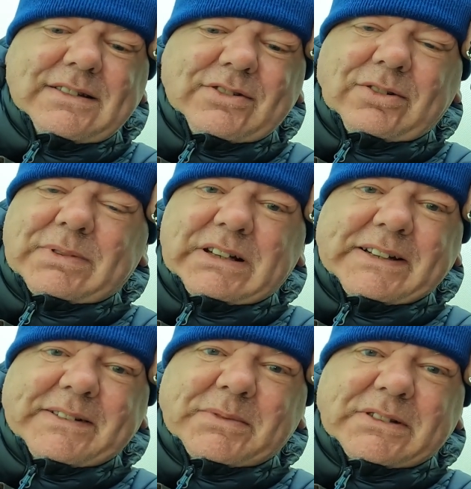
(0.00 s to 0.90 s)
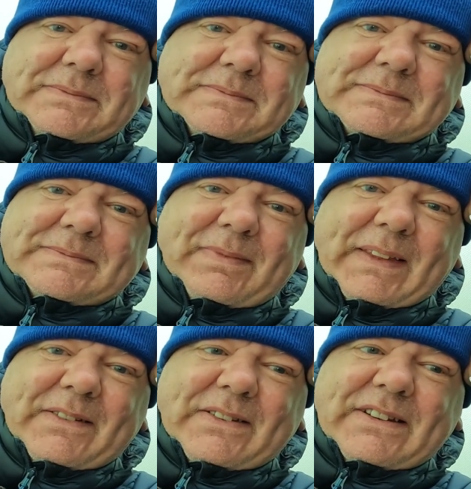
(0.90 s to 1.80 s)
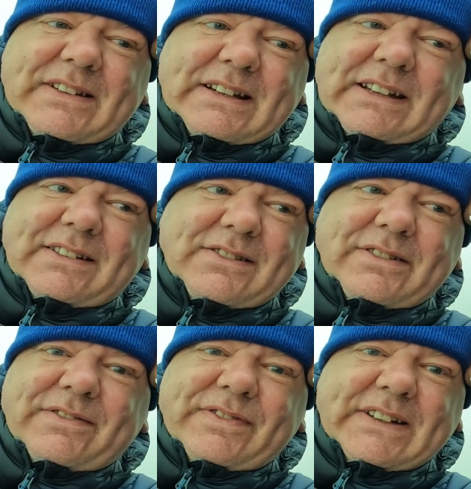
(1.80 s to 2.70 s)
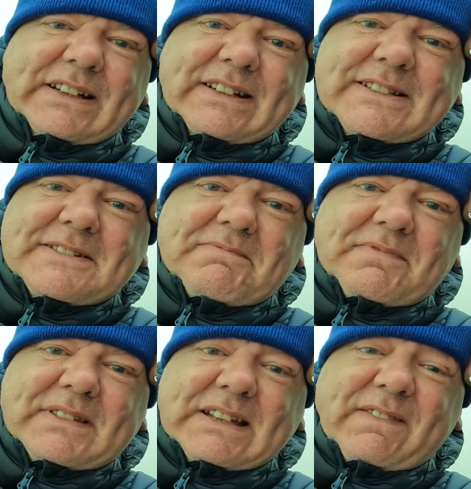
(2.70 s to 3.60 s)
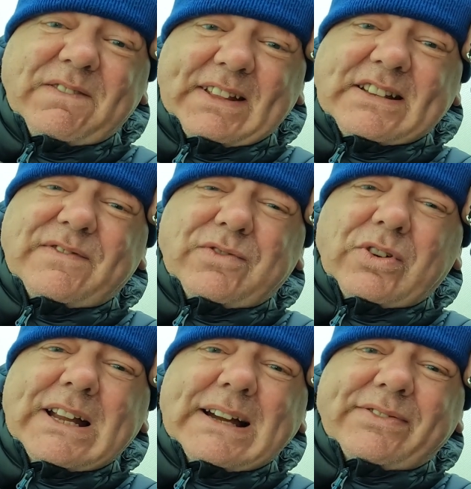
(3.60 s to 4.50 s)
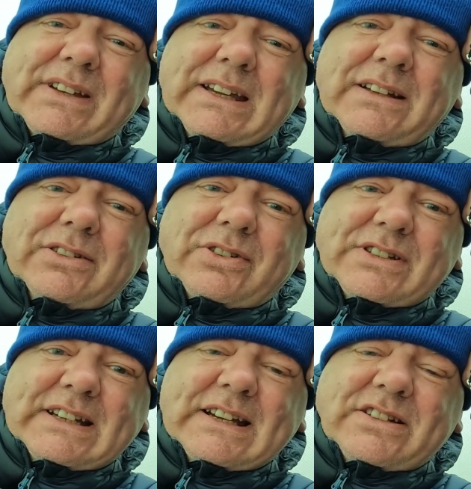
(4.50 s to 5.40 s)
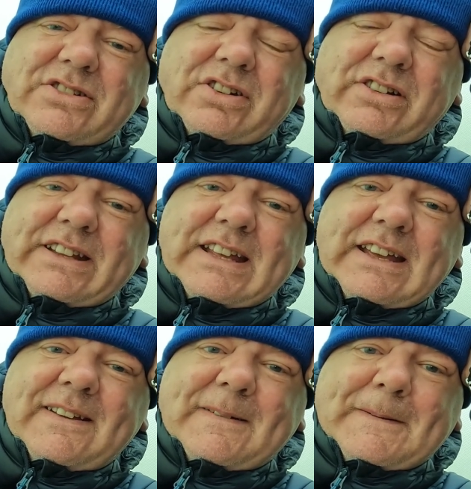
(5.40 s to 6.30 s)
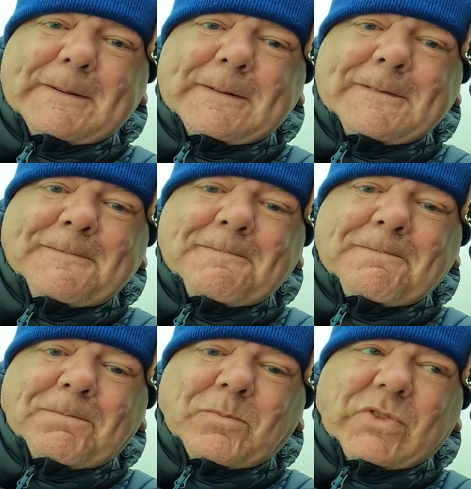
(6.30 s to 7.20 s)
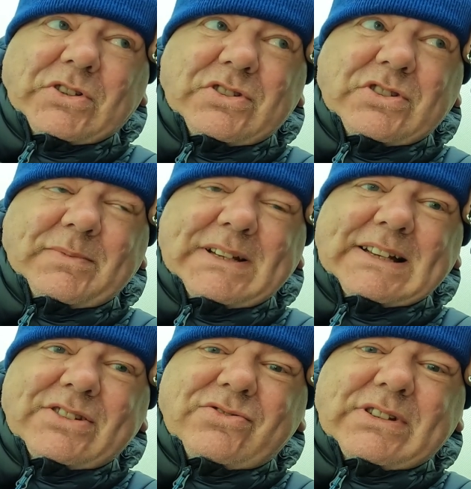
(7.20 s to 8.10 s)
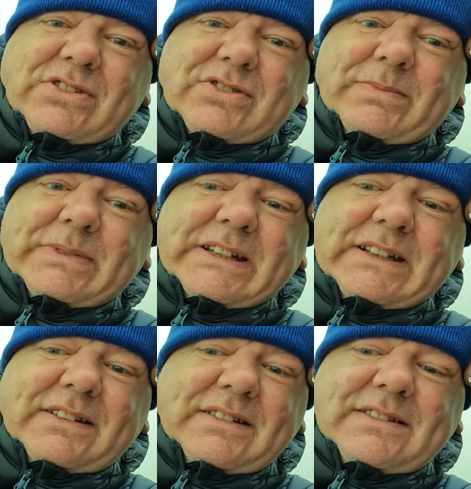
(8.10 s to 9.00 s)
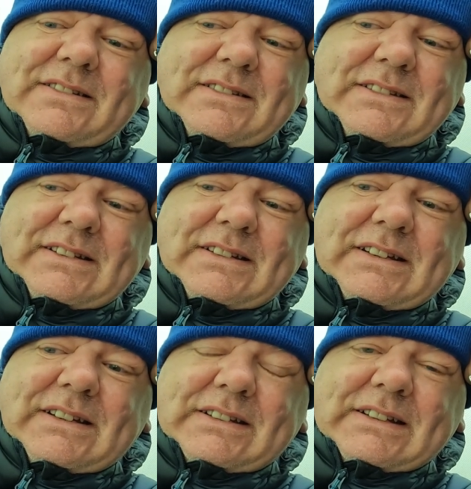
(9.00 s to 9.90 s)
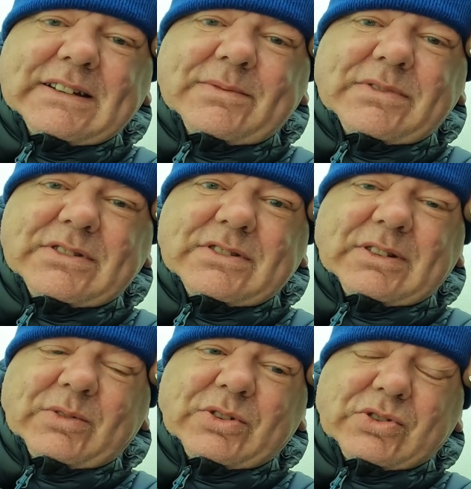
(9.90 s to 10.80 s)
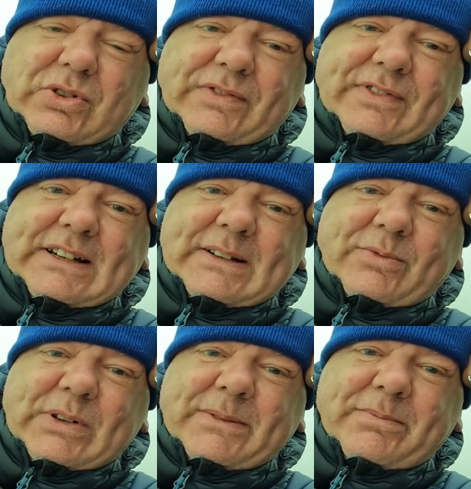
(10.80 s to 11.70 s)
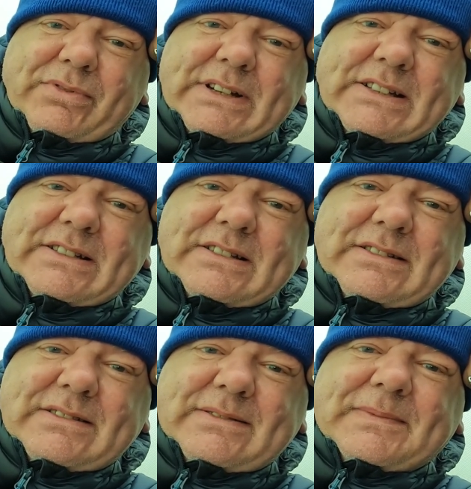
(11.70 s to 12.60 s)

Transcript: It's unbelievable. It's just I couldn't feel it. Like, that's 4.5 kilos I added on there, just on my last stretch up here. And yeah, so far I'm well impressed.